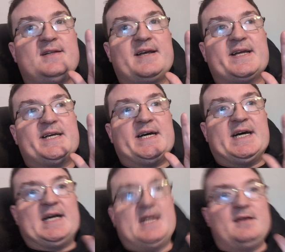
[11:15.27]
that
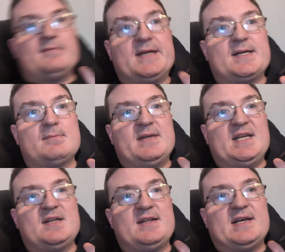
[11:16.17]
I
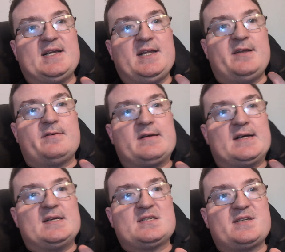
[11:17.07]
recommend that you
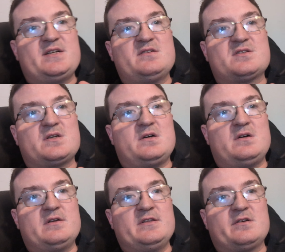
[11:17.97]
guys use
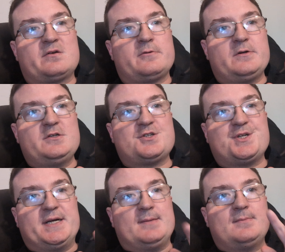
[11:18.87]
on the cruise
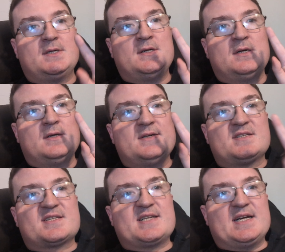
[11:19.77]
ship.
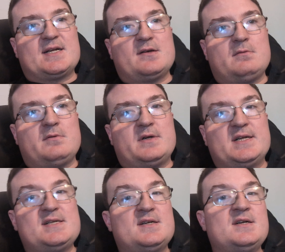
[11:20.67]
Second
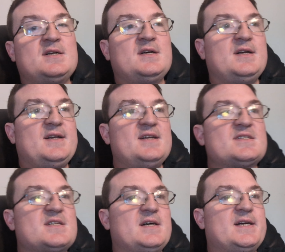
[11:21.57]
one
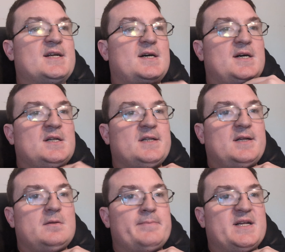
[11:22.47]
is like a
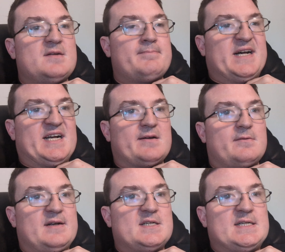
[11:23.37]
little bit of
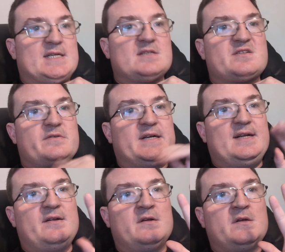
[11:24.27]
background
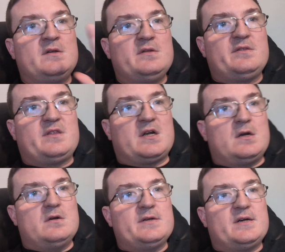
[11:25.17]
history.
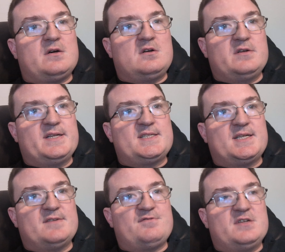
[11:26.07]
Third are the
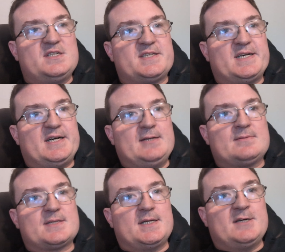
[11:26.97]
different
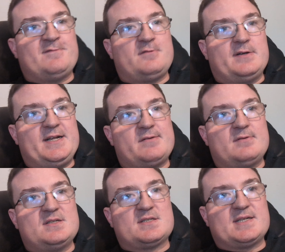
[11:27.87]
types of
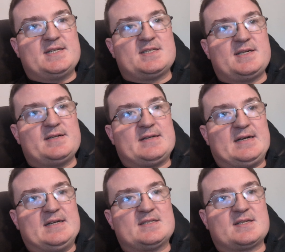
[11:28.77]
frequencies you
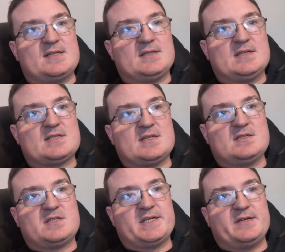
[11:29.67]
guys can
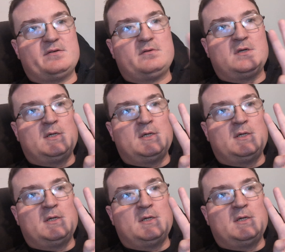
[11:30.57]
listen to.